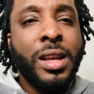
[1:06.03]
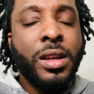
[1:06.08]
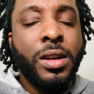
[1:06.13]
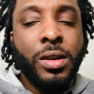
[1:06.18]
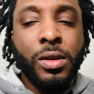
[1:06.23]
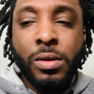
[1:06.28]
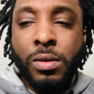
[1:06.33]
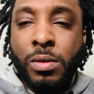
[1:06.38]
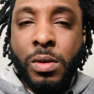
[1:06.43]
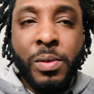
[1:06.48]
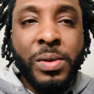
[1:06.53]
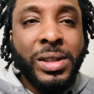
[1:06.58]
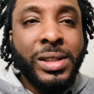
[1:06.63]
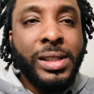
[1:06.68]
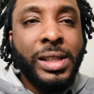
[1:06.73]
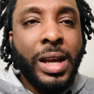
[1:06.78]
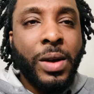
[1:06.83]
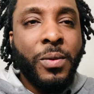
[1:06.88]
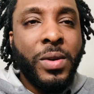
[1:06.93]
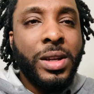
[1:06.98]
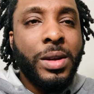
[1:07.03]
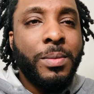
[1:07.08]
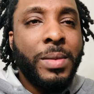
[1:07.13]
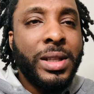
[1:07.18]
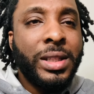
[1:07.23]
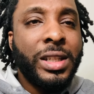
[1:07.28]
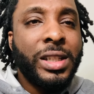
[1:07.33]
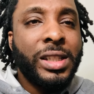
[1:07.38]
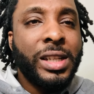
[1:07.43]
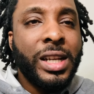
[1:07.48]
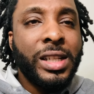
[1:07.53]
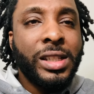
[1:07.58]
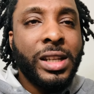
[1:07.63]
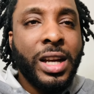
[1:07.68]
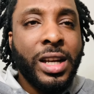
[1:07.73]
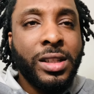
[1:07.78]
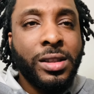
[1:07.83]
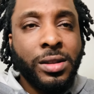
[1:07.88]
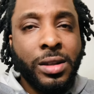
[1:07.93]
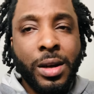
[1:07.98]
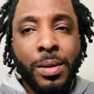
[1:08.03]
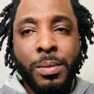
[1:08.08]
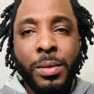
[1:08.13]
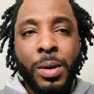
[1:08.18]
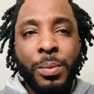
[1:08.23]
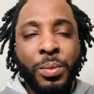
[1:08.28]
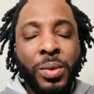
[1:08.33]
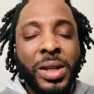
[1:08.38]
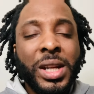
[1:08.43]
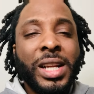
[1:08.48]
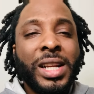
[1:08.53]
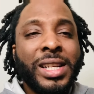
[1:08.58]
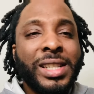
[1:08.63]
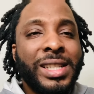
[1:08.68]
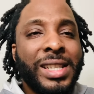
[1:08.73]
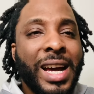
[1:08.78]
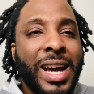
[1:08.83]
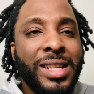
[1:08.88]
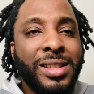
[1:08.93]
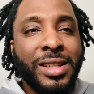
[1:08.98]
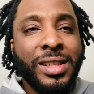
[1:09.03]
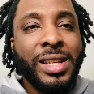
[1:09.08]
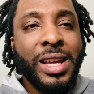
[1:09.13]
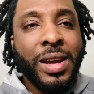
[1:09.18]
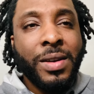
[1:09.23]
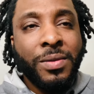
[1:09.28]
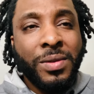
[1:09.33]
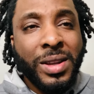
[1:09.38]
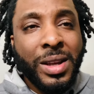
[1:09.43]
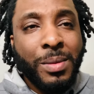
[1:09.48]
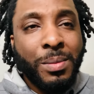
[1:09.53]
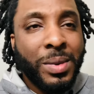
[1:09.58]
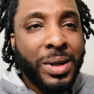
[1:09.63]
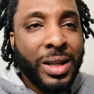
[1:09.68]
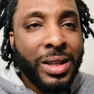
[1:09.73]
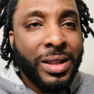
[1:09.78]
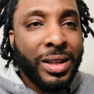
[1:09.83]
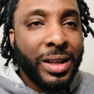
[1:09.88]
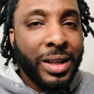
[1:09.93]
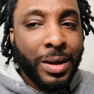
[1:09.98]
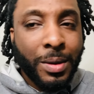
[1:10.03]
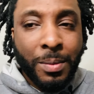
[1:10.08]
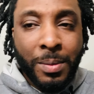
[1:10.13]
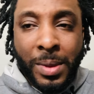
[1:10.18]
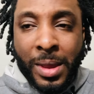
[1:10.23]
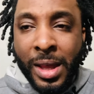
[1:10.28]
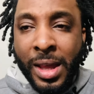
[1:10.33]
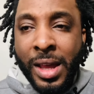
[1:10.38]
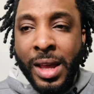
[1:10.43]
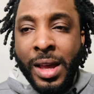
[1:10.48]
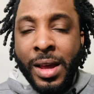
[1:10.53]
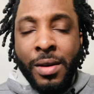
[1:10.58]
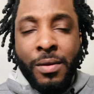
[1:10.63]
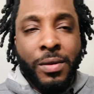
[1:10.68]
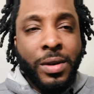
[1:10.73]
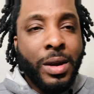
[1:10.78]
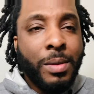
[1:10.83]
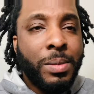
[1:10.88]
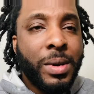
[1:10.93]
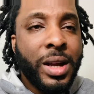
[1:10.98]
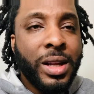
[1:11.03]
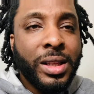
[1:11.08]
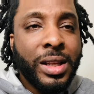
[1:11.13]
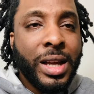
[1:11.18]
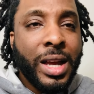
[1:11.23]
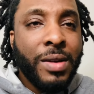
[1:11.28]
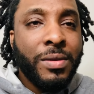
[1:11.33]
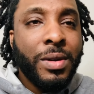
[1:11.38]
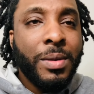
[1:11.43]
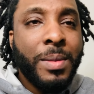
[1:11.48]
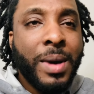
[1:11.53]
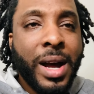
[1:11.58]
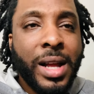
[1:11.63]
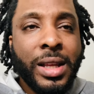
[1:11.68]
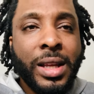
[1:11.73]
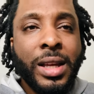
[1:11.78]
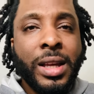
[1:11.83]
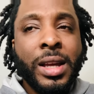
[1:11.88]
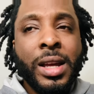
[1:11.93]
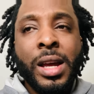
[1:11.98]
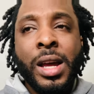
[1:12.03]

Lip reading: You know where we stand where the manager is concerned, but put it aside today. Fair play to him, fair play to everybody.